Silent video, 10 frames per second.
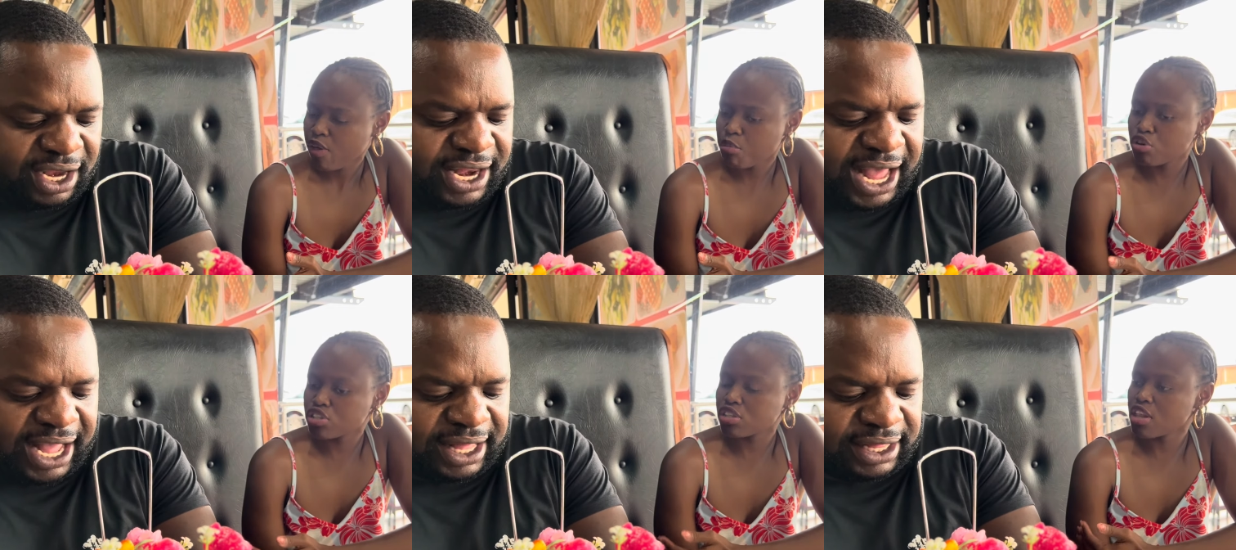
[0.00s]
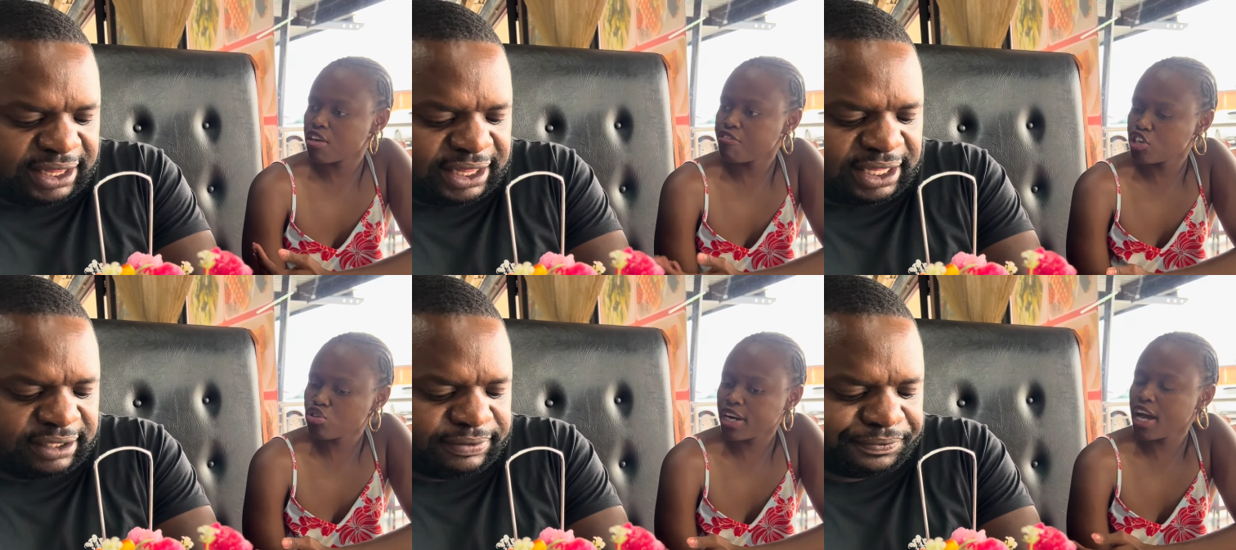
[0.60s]
Speaker 1: Nah. Because
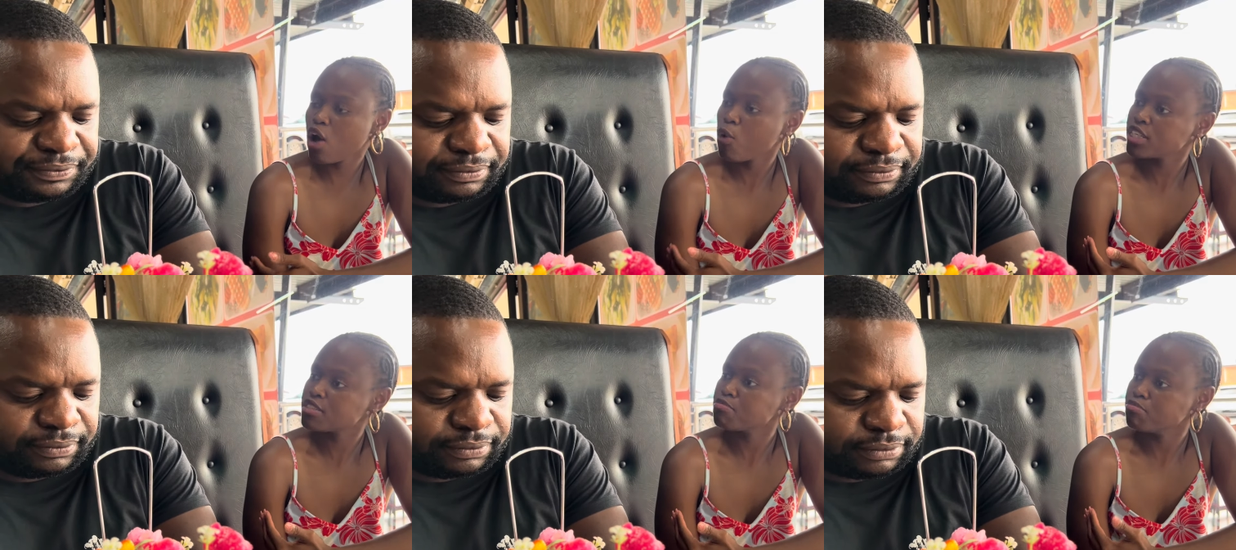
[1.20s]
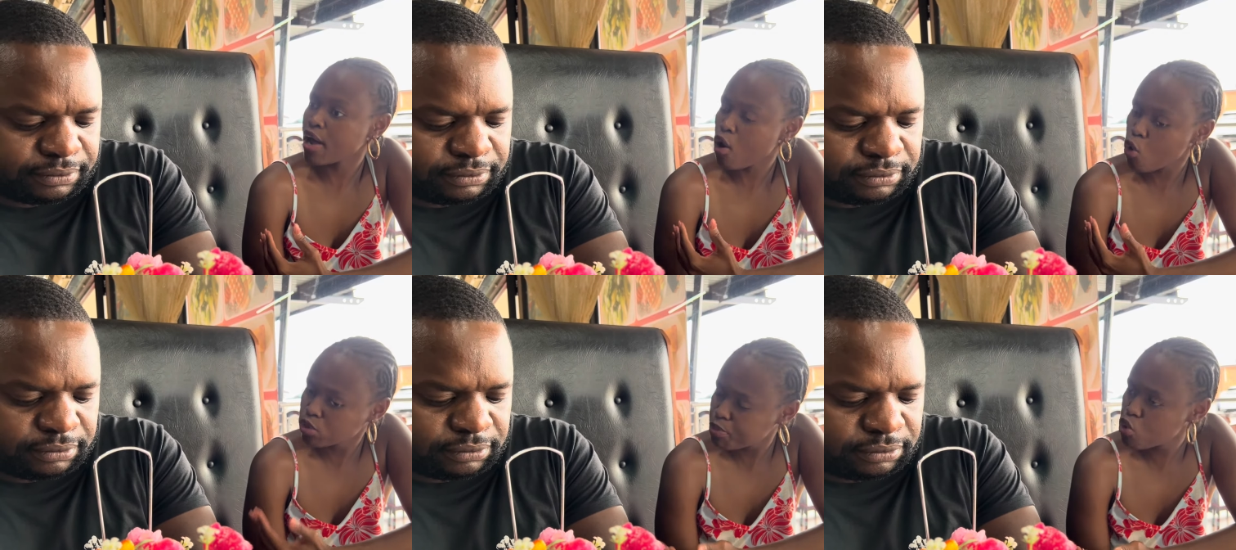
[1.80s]
eventually I want my
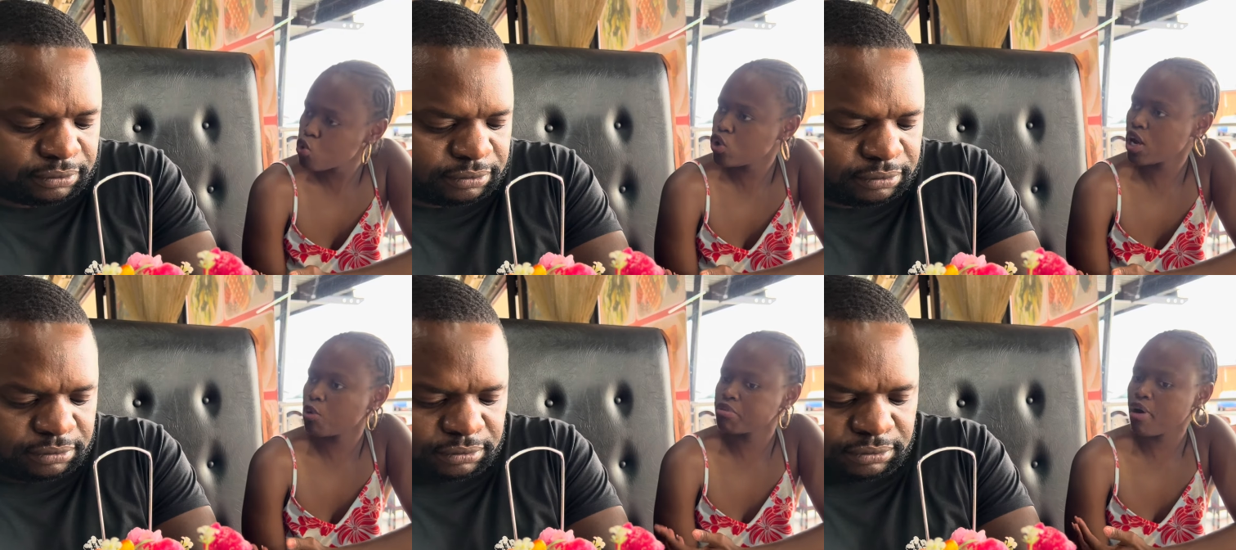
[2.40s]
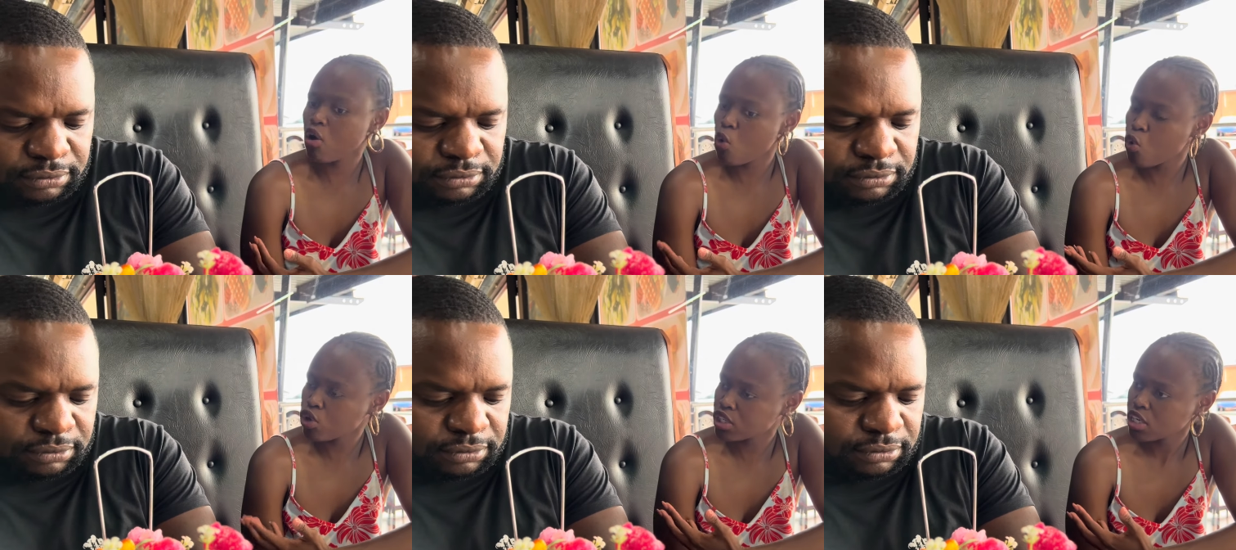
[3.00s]
own pool, I want my
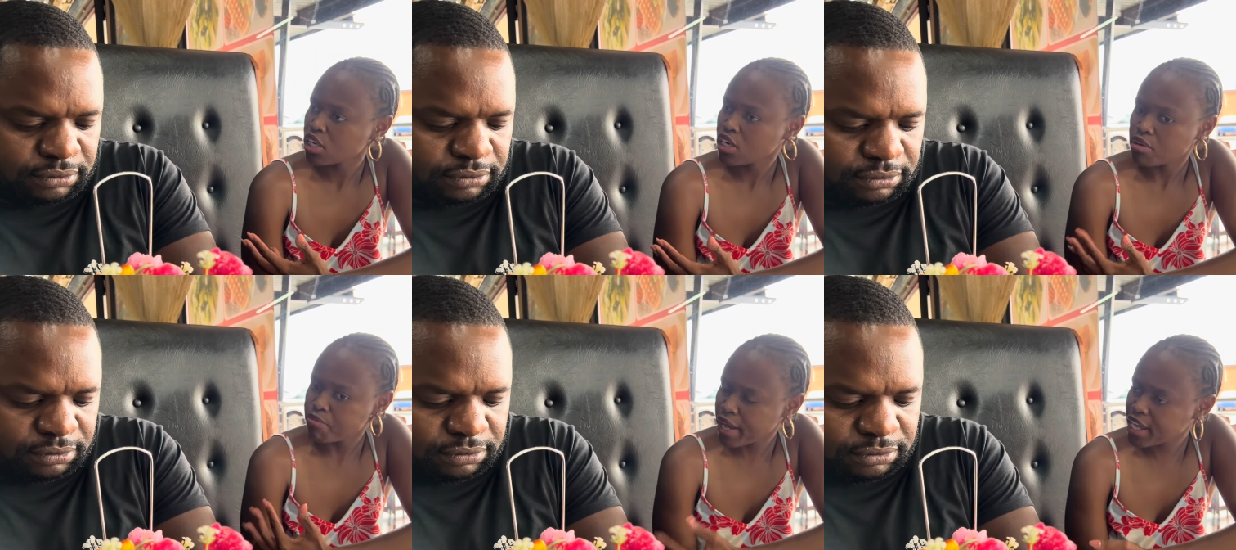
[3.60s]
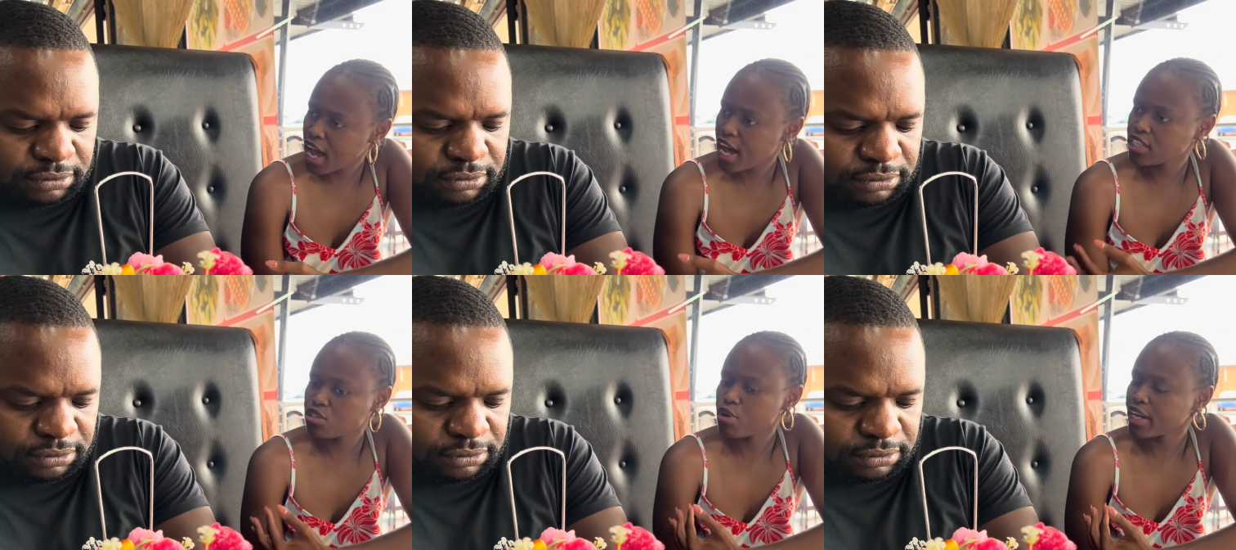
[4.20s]
own backyard
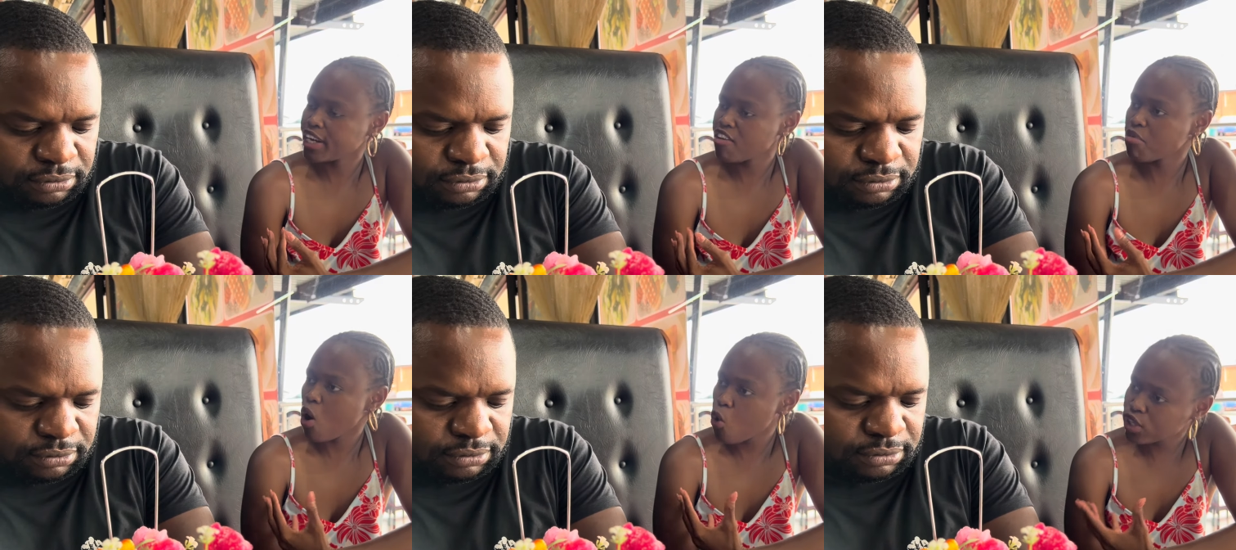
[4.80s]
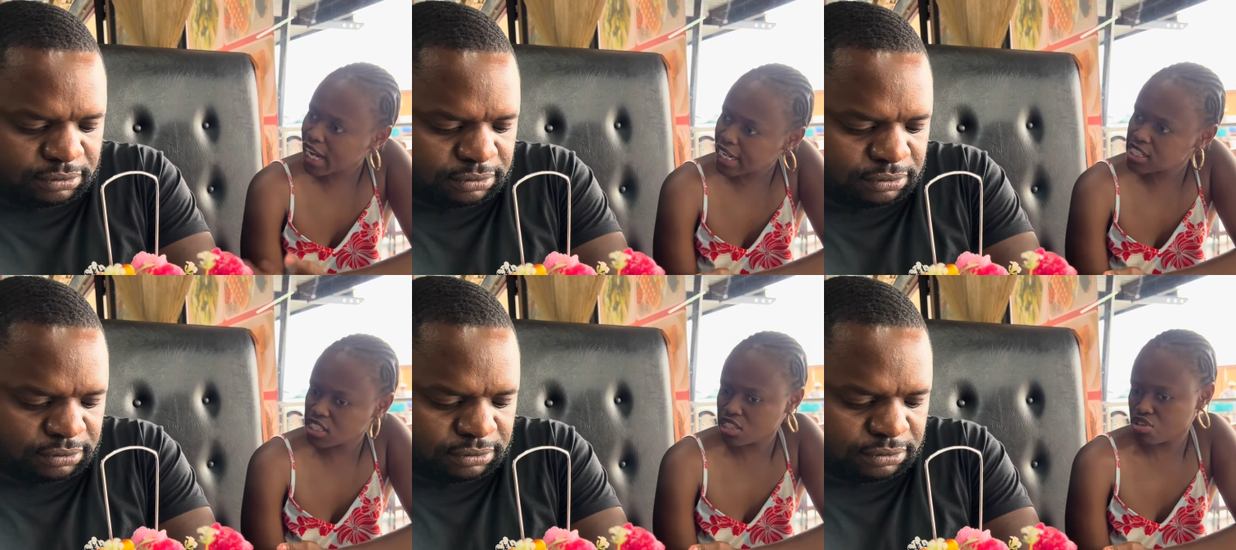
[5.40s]
where I can have my own
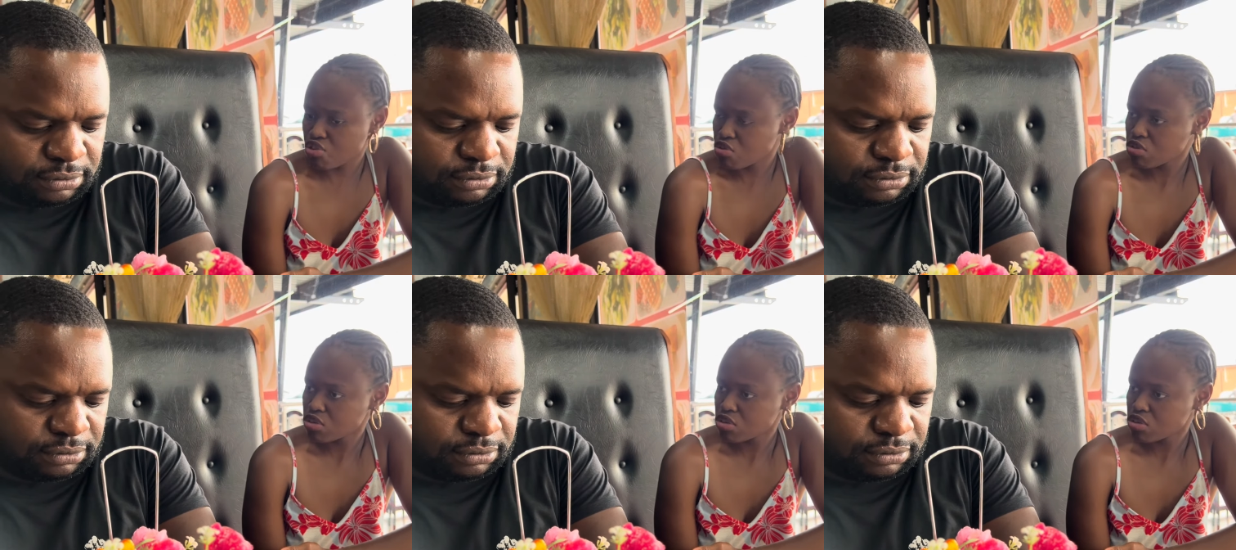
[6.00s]
garden, you know.